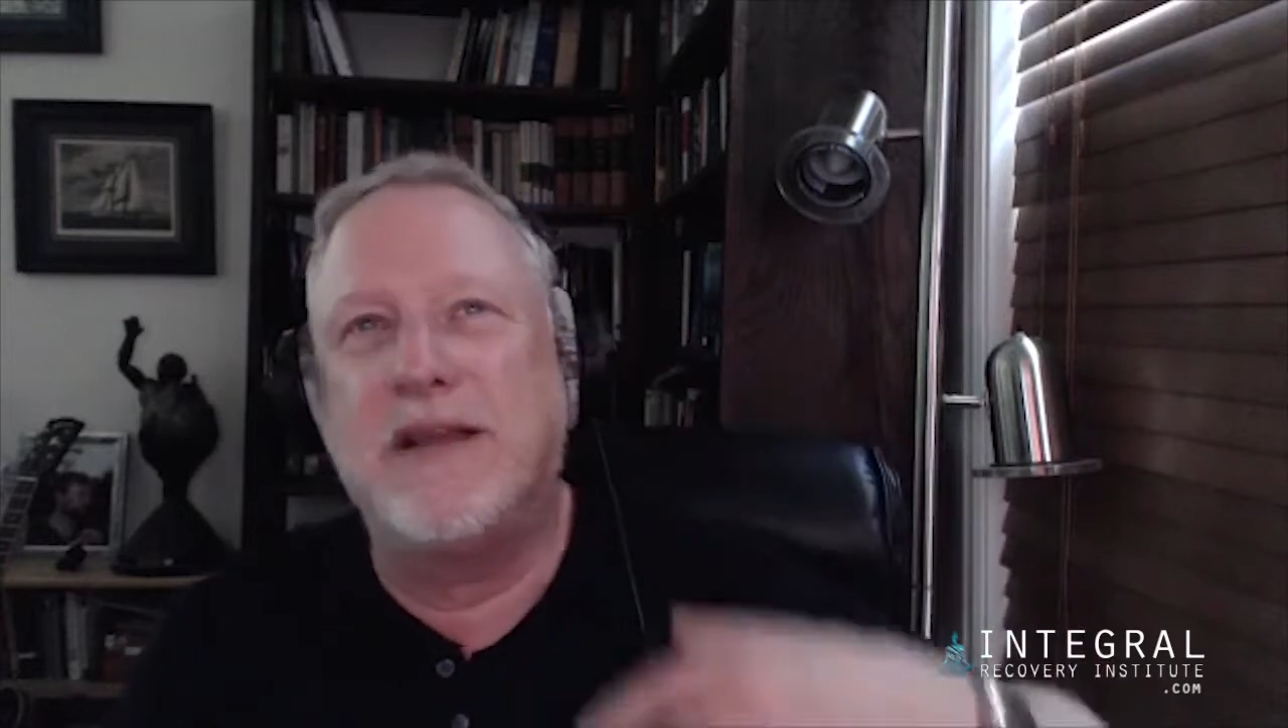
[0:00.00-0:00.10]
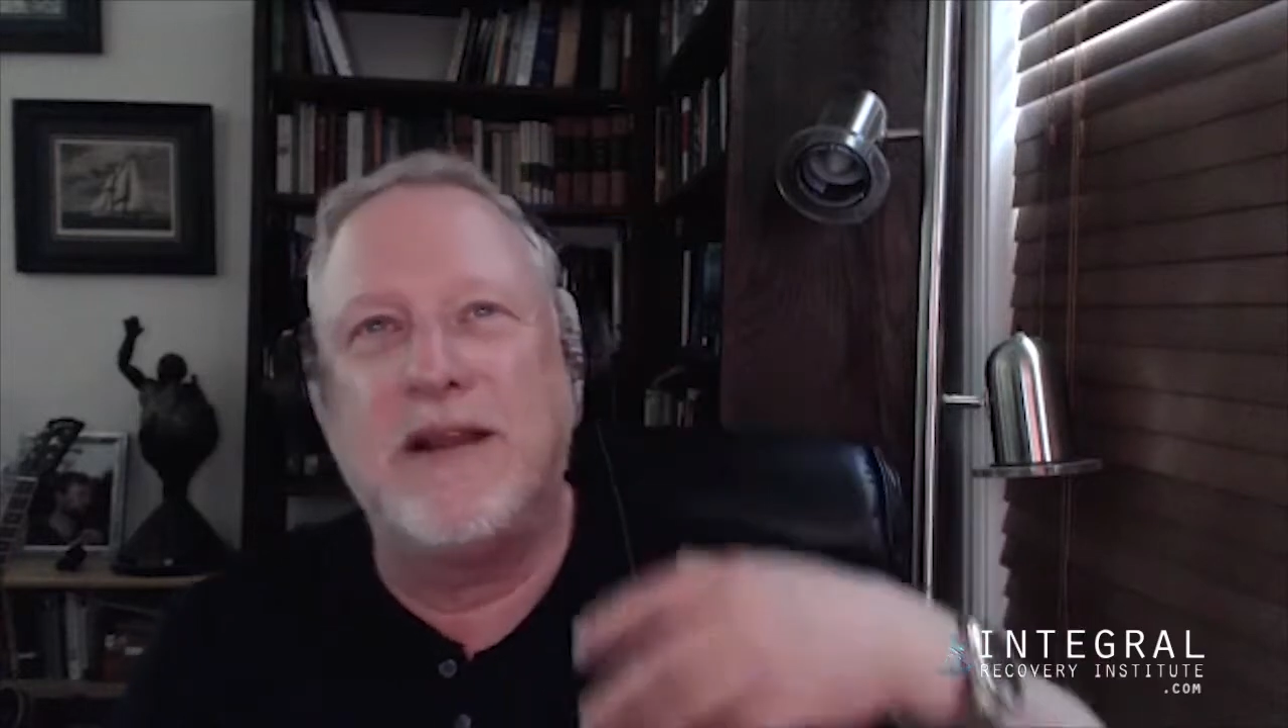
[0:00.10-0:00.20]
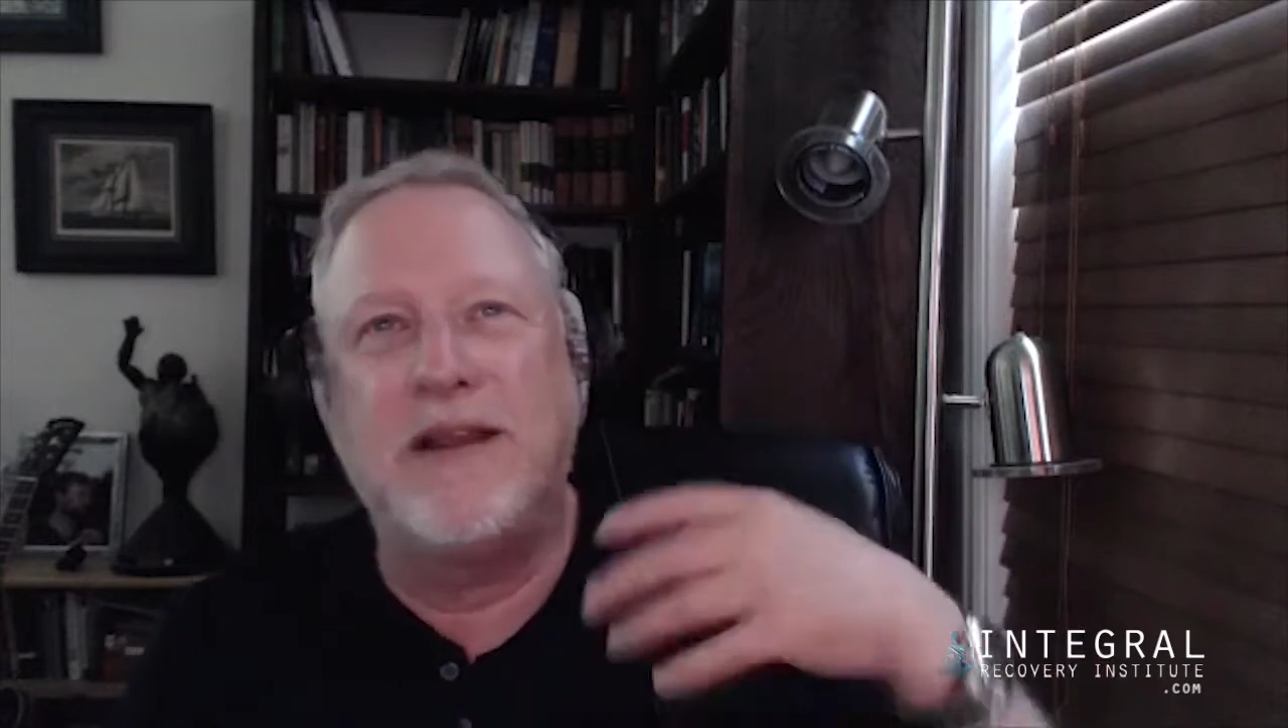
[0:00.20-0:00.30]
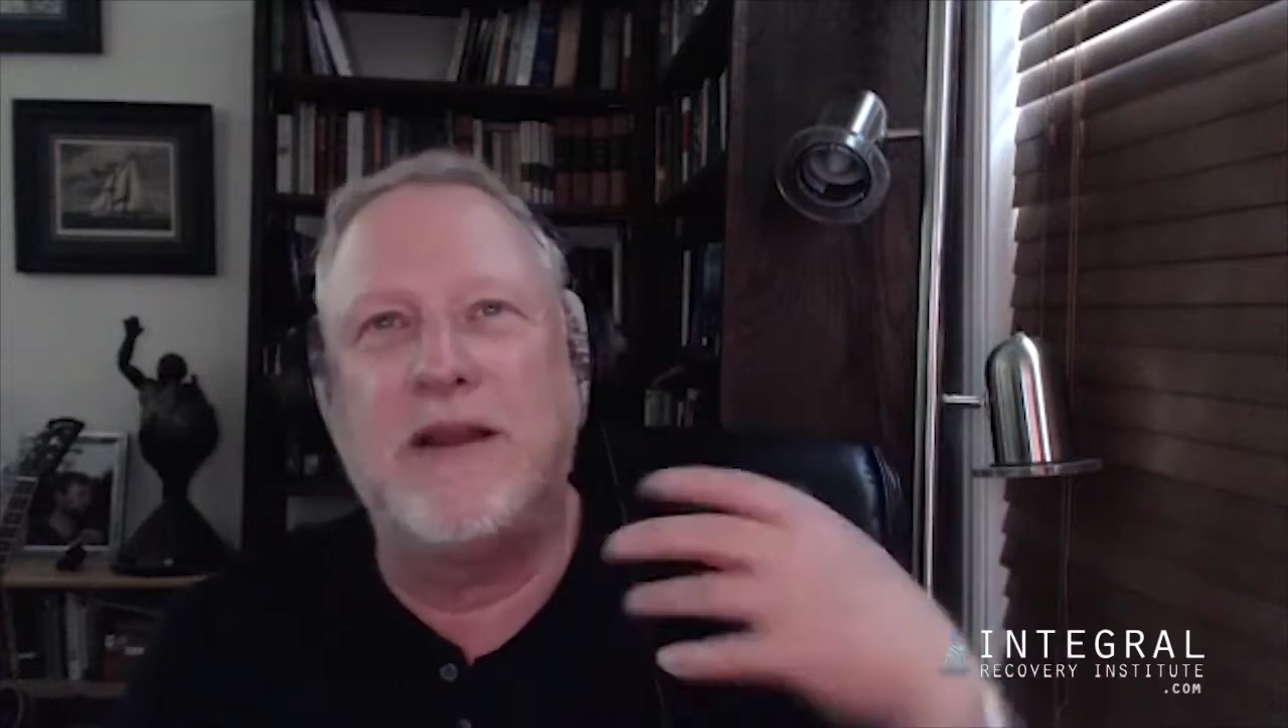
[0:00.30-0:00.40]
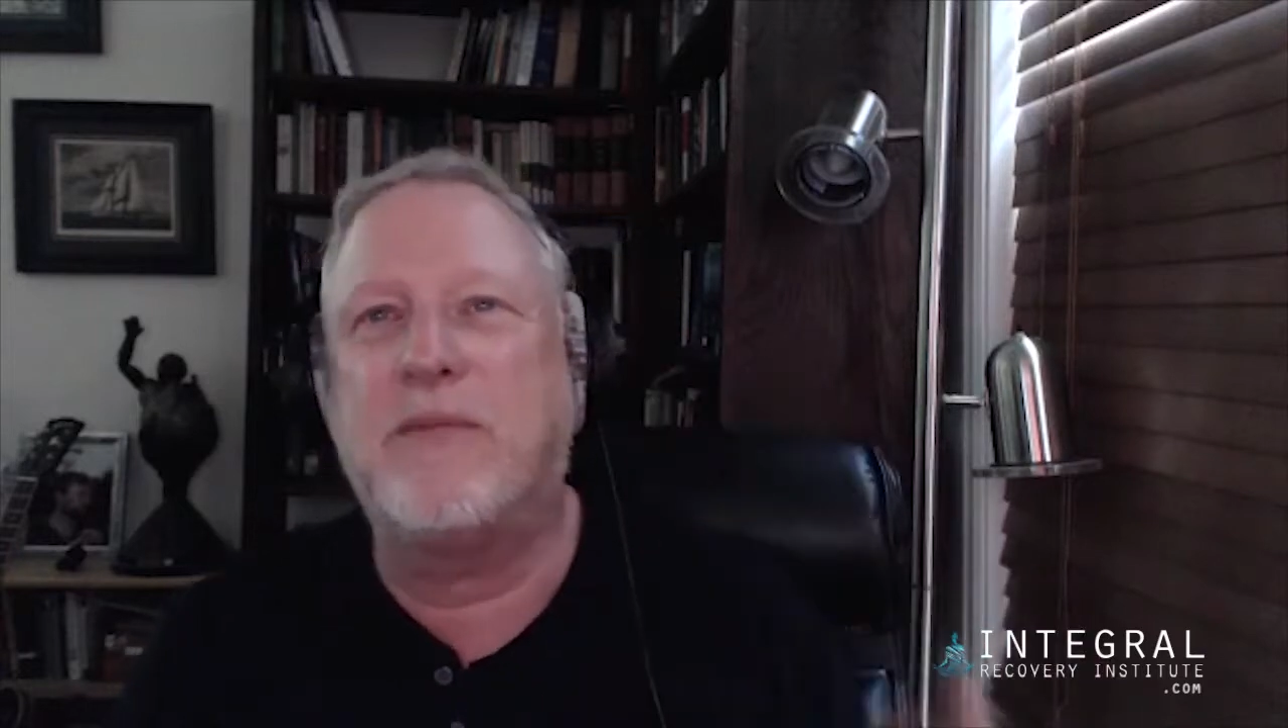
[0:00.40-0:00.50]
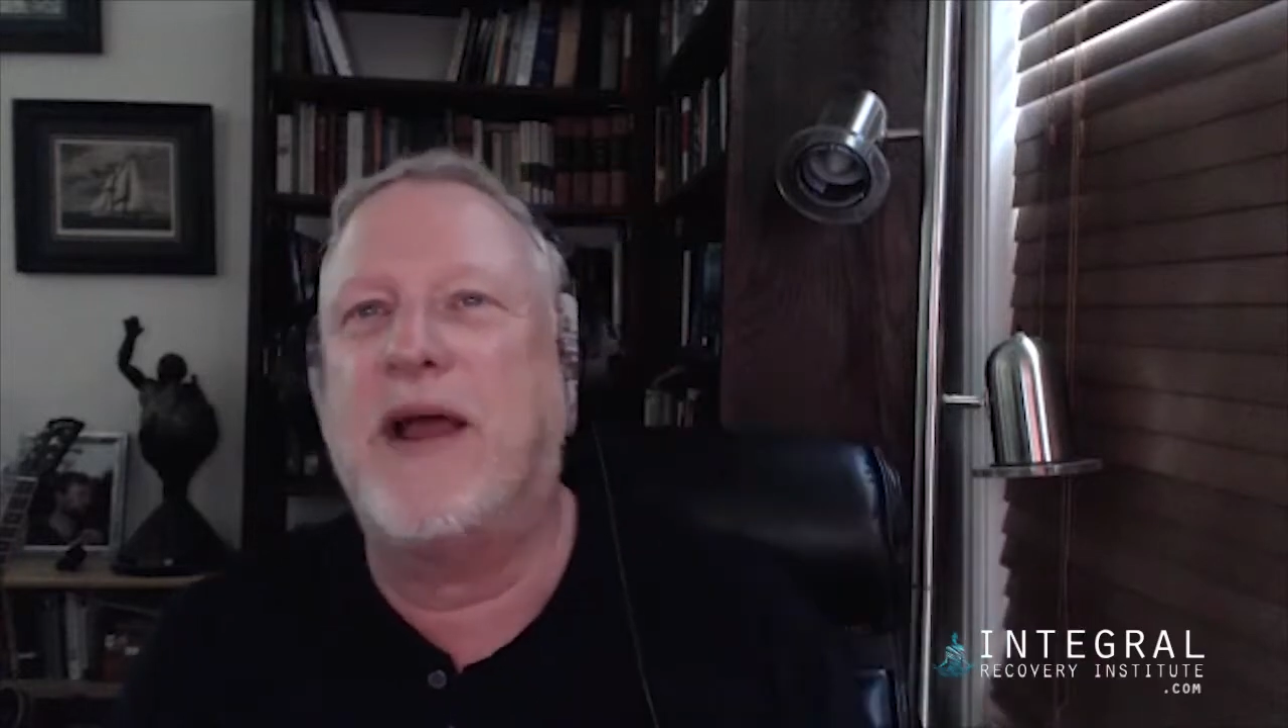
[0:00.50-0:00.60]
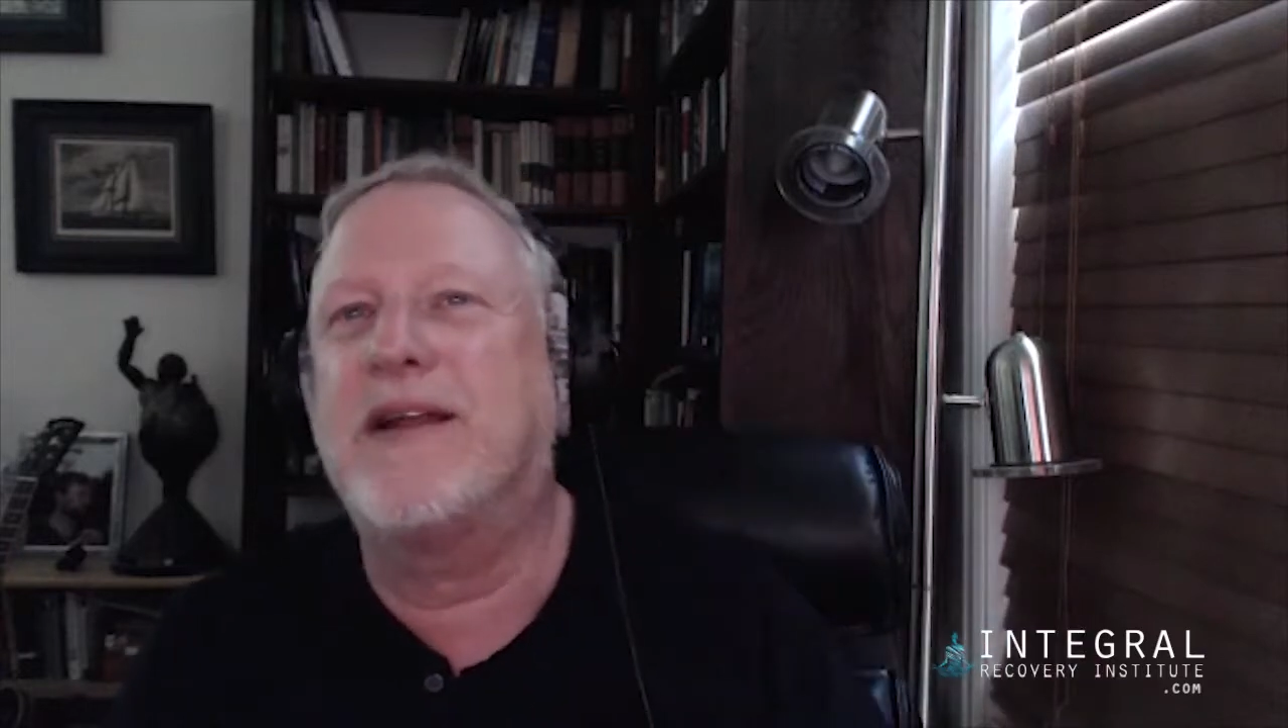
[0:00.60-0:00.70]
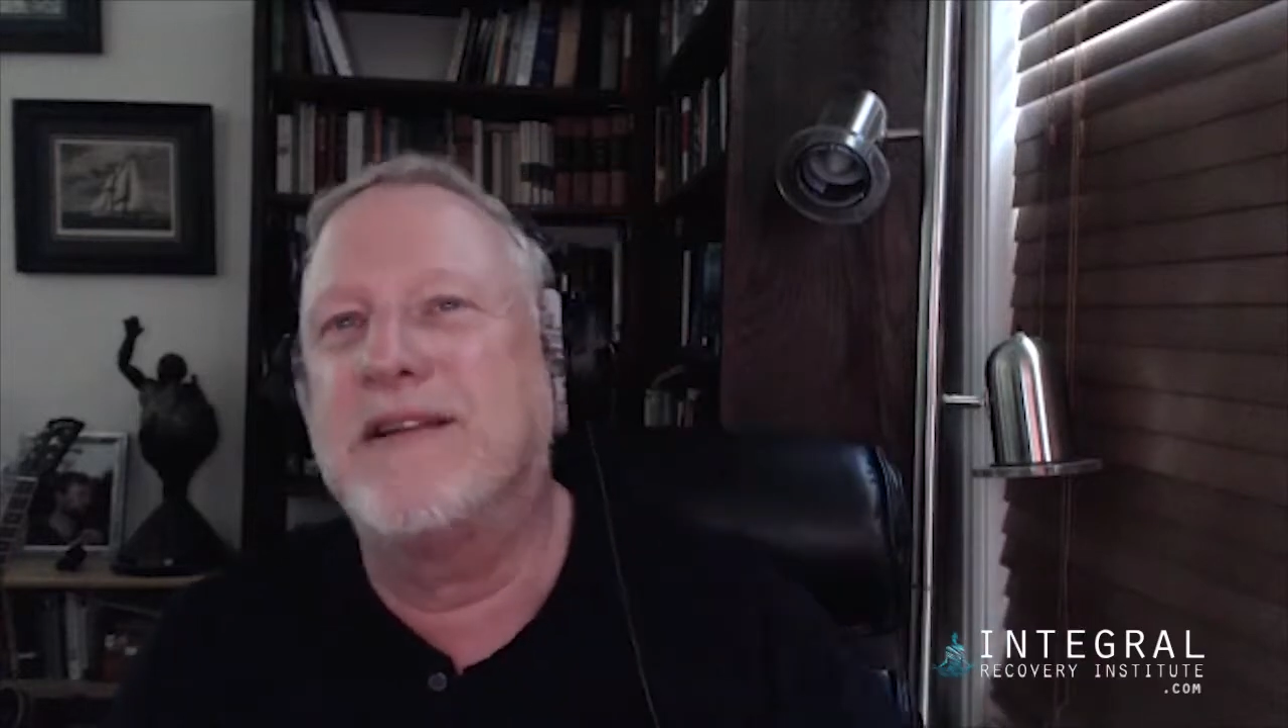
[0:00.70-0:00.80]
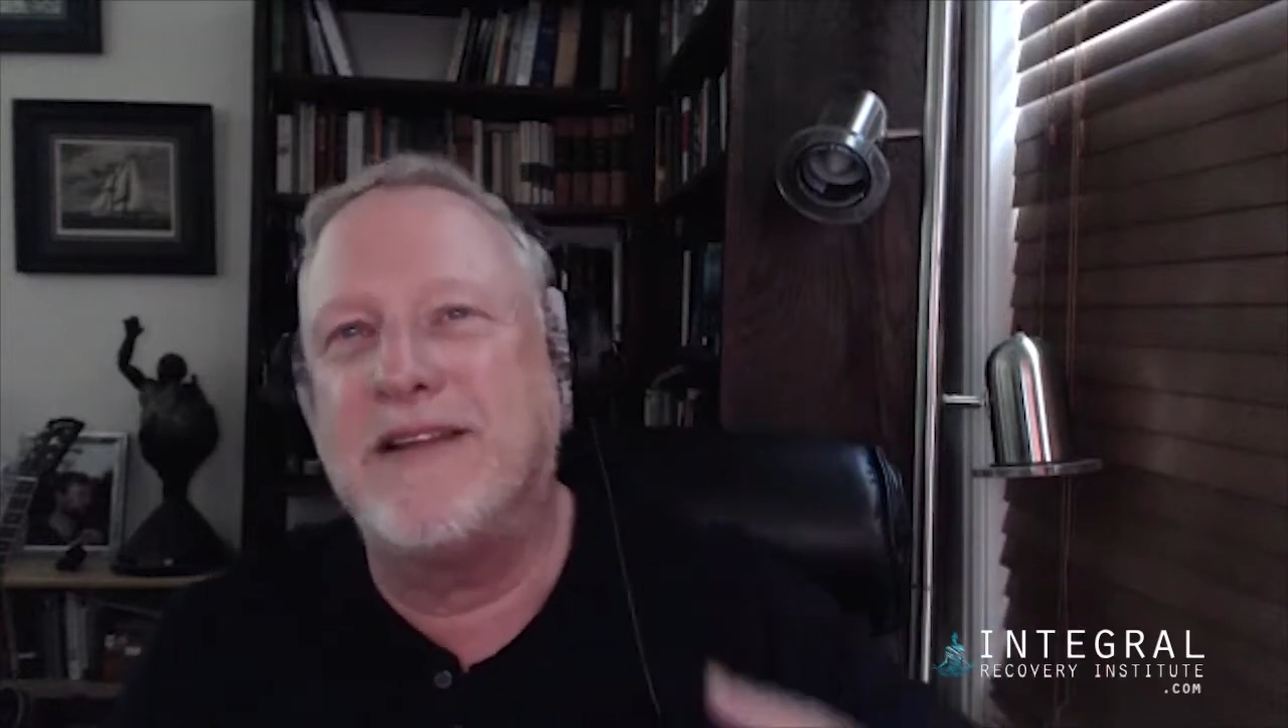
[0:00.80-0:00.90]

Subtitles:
they need to practice,